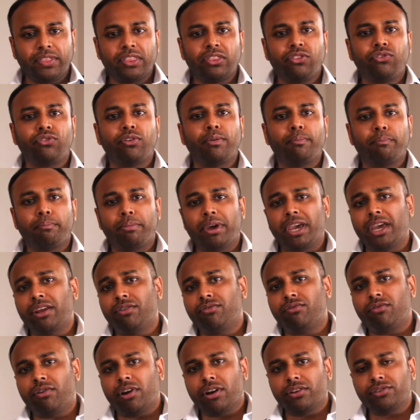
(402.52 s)
to embed
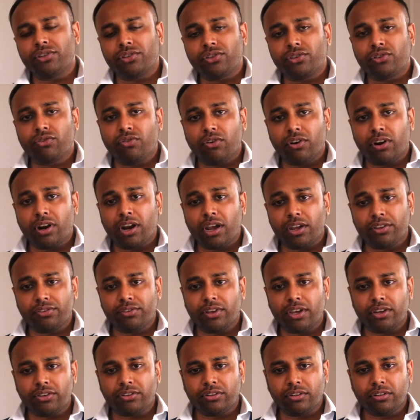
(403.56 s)
trust into your
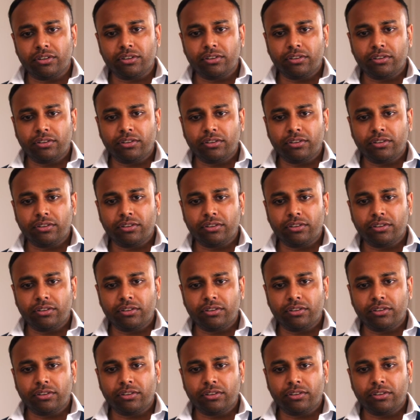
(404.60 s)
organization.